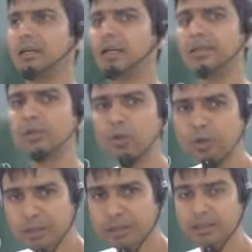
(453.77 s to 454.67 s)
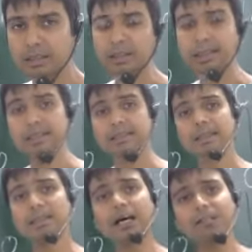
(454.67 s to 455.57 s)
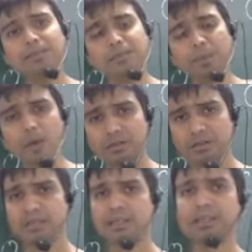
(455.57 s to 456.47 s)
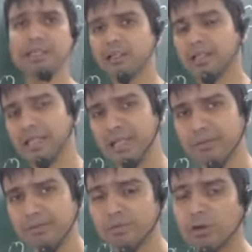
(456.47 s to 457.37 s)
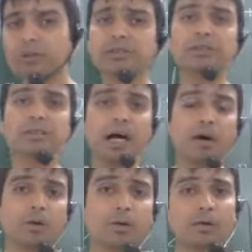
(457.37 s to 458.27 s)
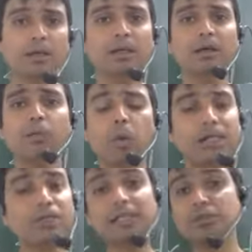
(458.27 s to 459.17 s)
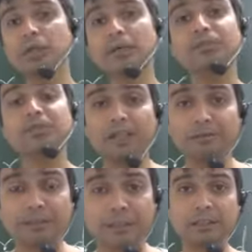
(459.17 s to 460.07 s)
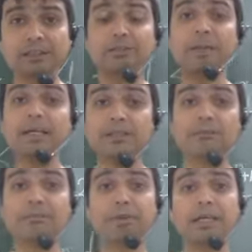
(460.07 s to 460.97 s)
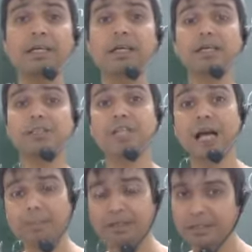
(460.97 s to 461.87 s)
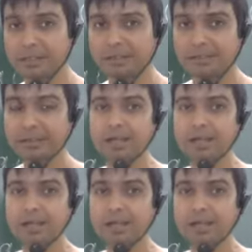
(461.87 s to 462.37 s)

a notion. The last plot here claims Dr. Sadao wondering to himself that in spite of being a Japanese,